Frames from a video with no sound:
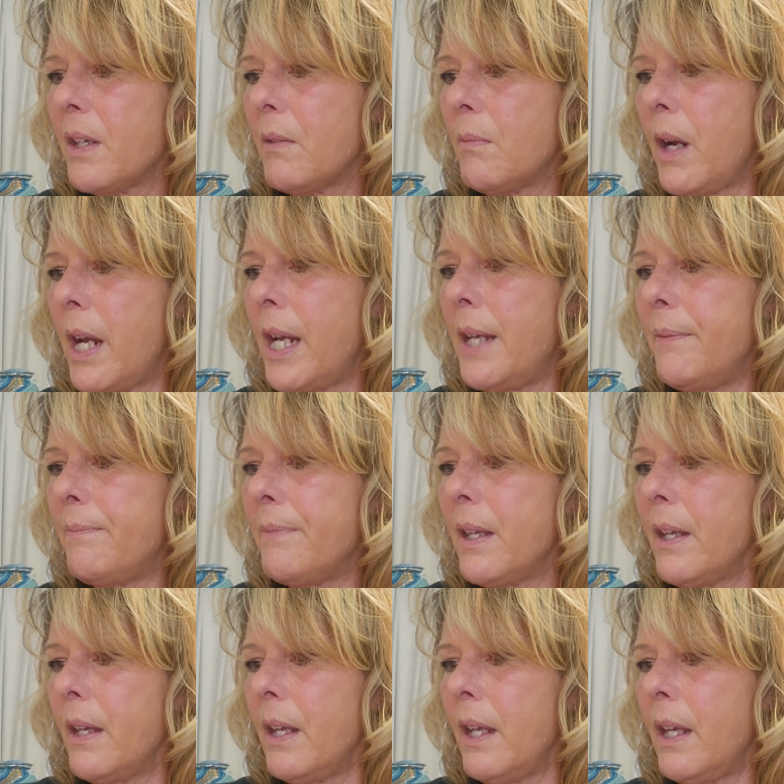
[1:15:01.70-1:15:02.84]
right?
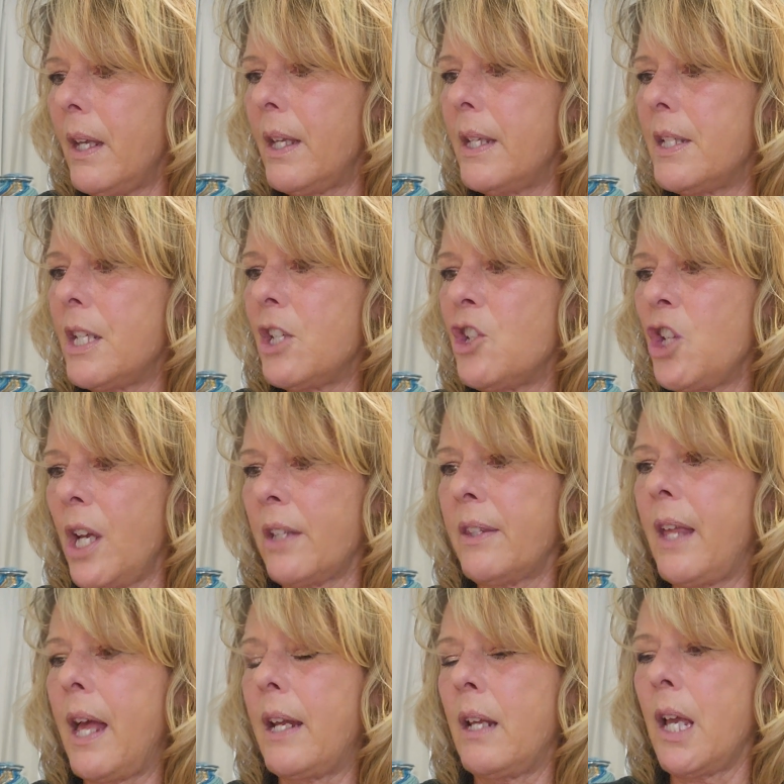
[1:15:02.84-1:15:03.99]
And check
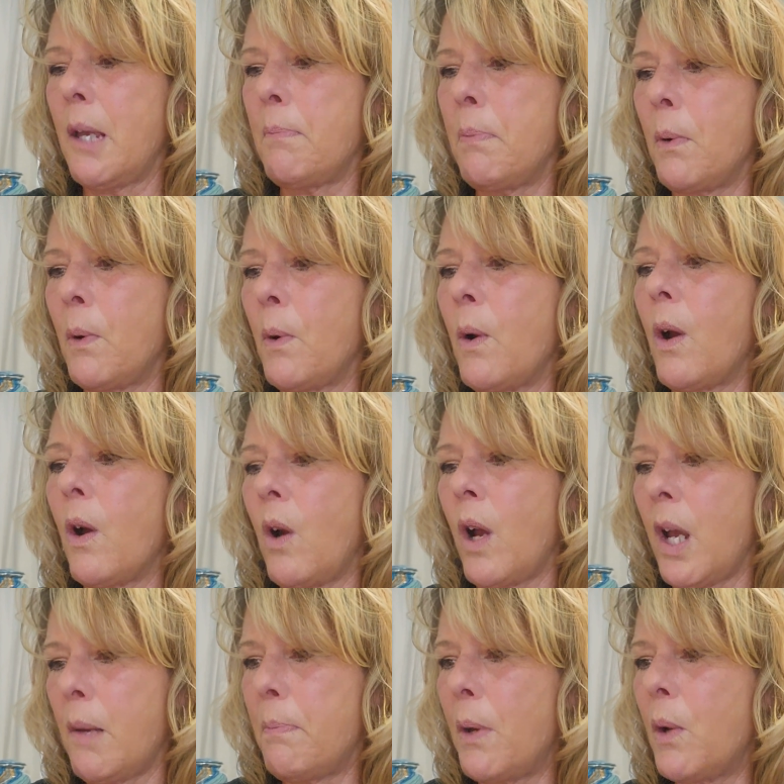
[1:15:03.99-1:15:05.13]
that hyper or
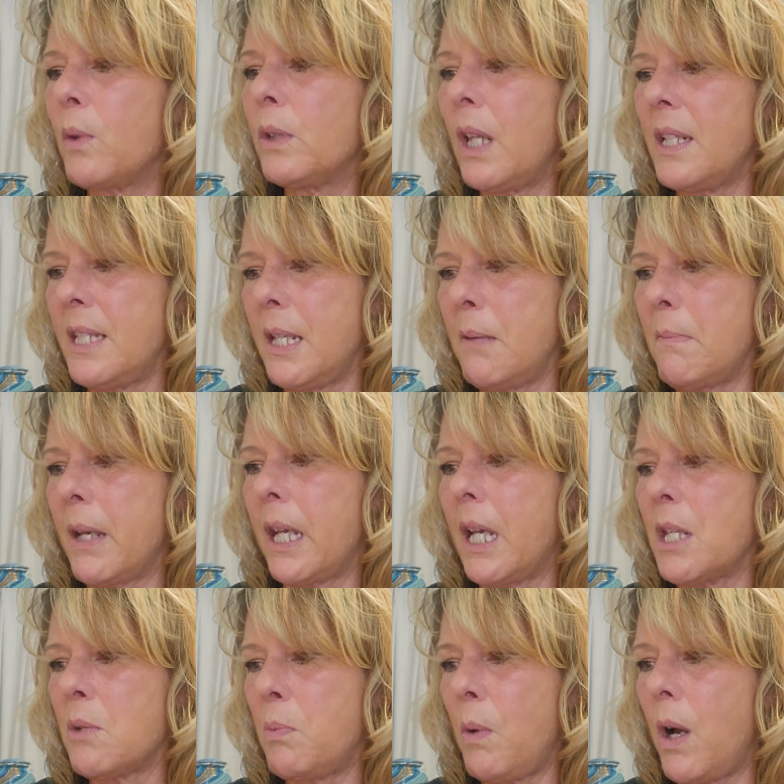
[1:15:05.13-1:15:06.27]
hypoglycemic
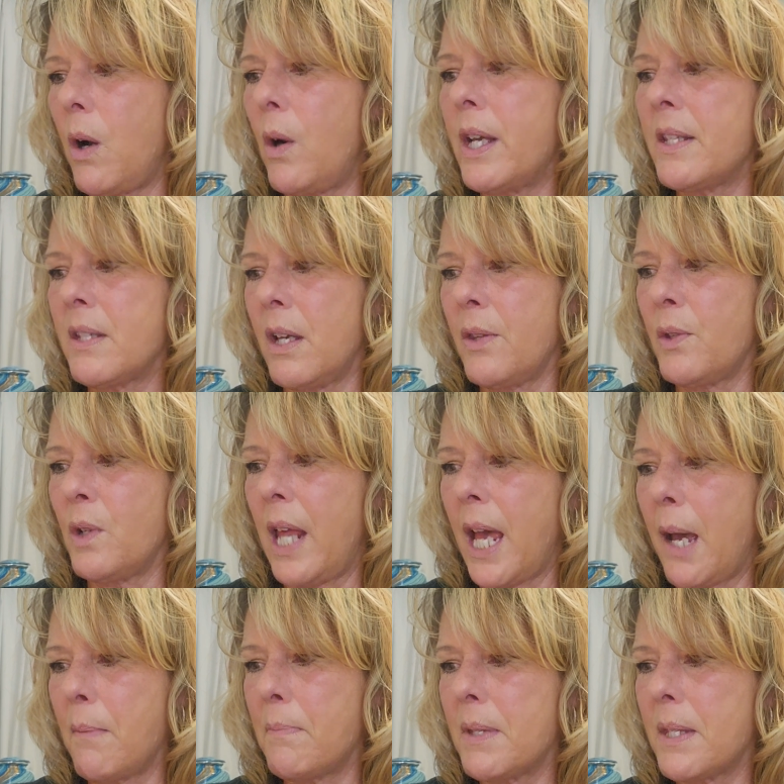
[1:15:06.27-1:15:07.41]
as well as other
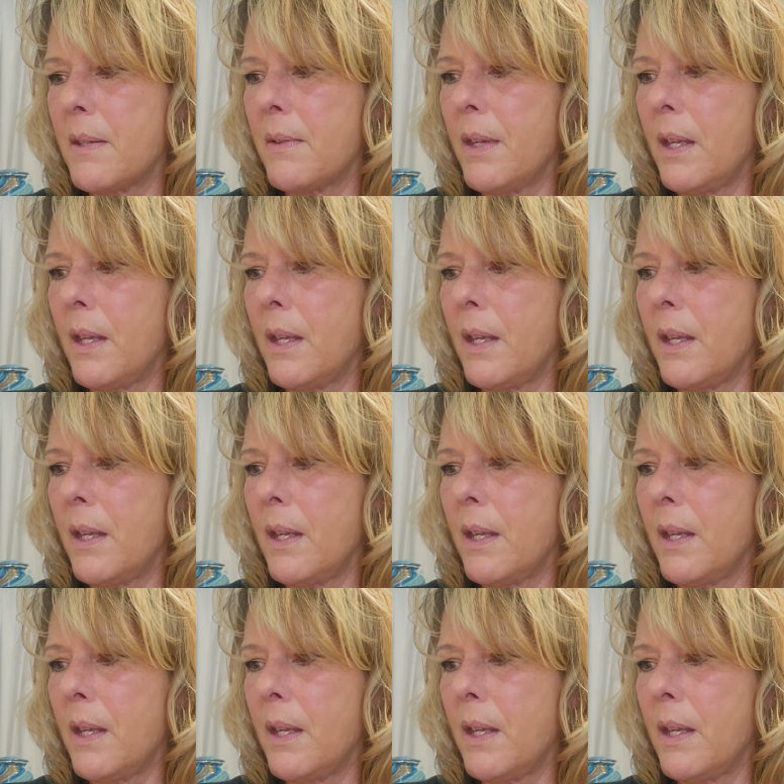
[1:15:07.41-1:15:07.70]
labs.